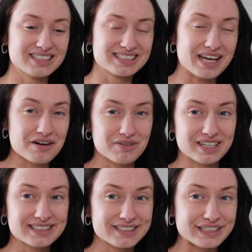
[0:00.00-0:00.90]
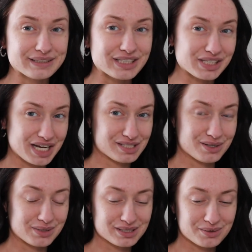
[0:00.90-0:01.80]
I just kind of wanted to let you guys
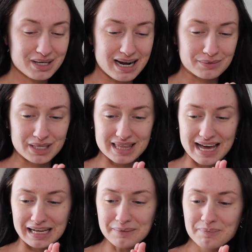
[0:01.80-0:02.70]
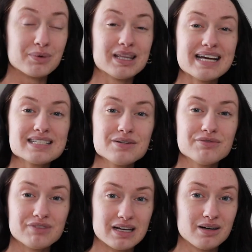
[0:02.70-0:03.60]
know what's going on with that. I would like to
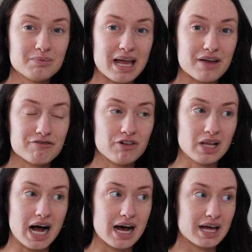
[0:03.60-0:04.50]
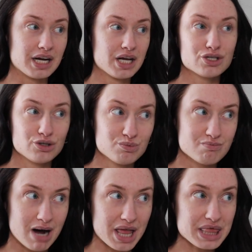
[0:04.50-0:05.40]
film a full-on
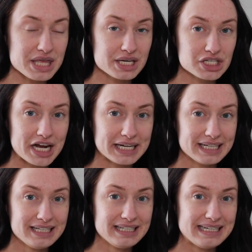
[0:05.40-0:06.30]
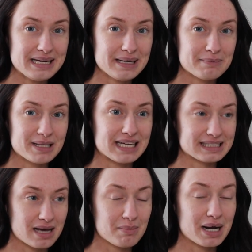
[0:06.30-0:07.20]
two-month check-in, but
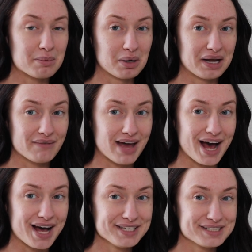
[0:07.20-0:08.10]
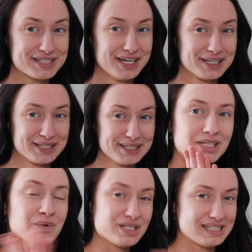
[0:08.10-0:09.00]
that's coming up pretty fast.
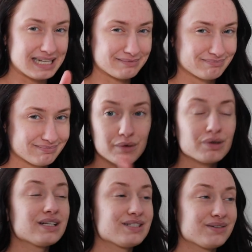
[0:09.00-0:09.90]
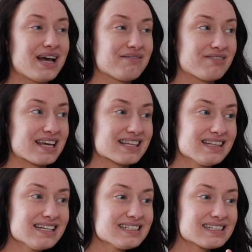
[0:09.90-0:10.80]
We'll see. I really do have faith in
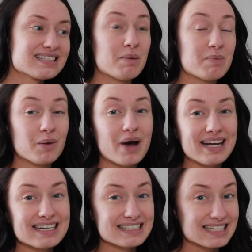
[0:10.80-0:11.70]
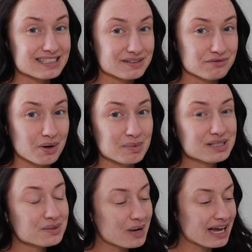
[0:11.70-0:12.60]
this, but my wedding is less than four
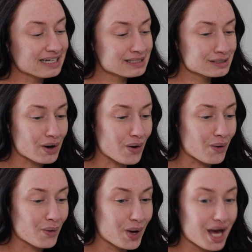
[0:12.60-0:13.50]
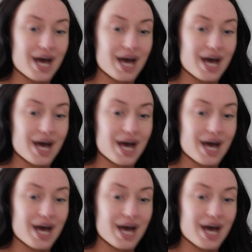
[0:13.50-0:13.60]
months away, so